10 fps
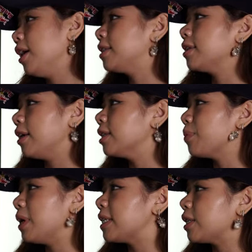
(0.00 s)
it's
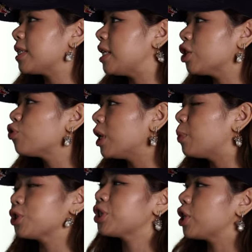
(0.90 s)
amazing to see. It's really
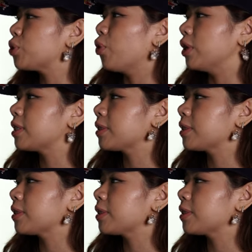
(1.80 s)
pushing the sport.